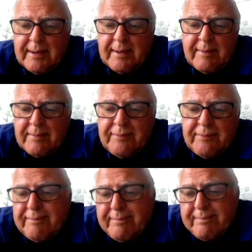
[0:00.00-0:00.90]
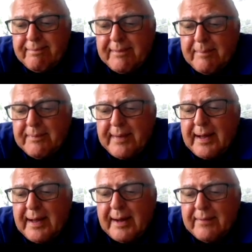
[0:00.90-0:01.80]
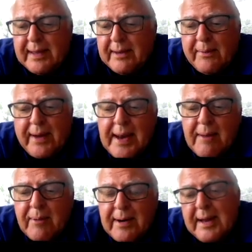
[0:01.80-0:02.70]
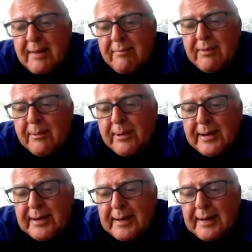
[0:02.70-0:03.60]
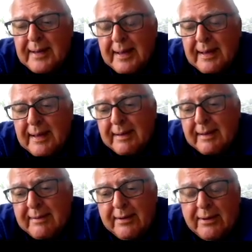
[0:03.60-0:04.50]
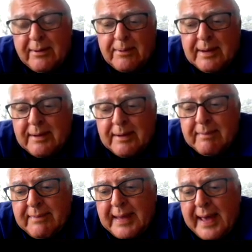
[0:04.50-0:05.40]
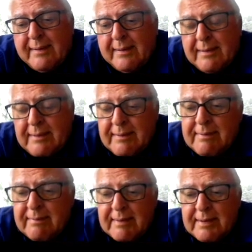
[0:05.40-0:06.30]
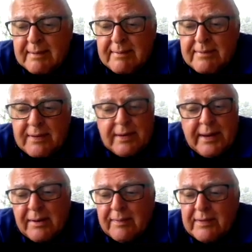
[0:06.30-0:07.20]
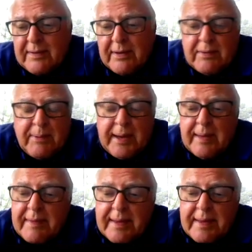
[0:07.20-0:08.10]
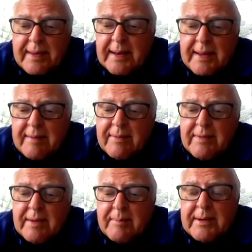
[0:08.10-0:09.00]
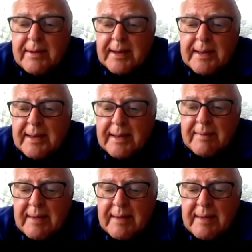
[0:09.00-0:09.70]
of themselves. They go anywhere, everywhere. As you know, Canada, certainly Nova Scotia, we got the tail ends of some hurricanes.